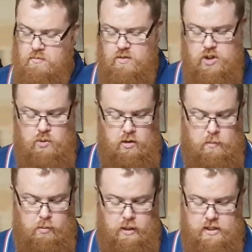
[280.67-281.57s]

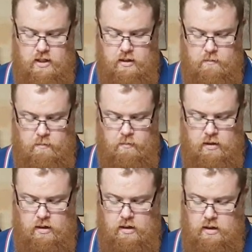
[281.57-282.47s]
visually pleasing,
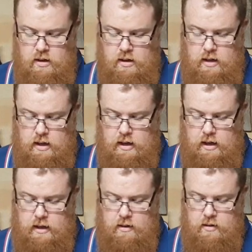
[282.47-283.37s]

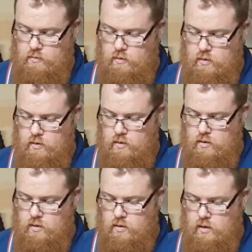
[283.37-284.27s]
and
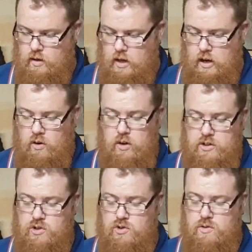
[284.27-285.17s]
a
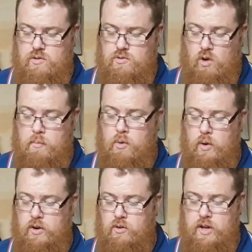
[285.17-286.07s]
nice drop
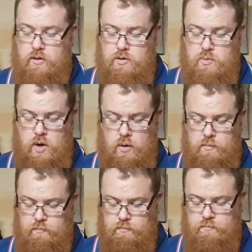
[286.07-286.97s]
point on here as well.
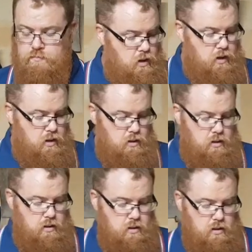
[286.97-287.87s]

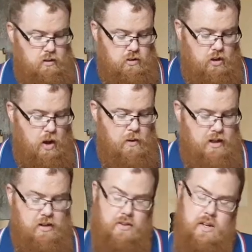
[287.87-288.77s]
So going
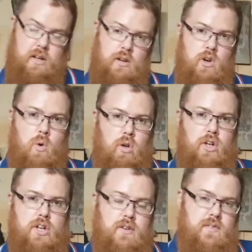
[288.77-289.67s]
into the
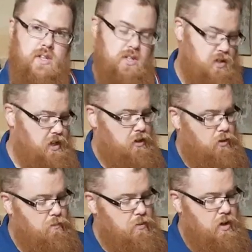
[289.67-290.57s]
quality of the
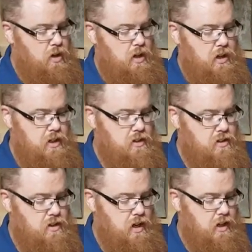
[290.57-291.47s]
steel, it
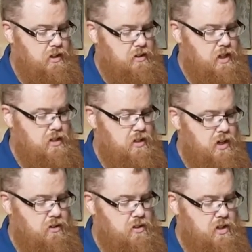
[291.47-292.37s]
says
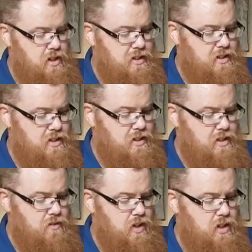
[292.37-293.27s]
here it's a
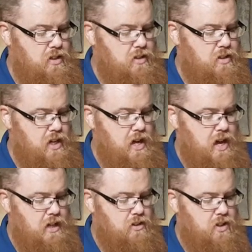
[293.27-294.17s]

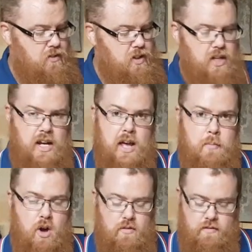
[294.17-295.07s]
7CR17
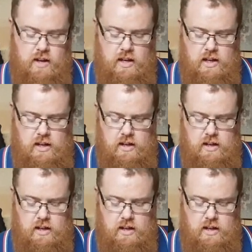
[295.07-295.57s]
MOV.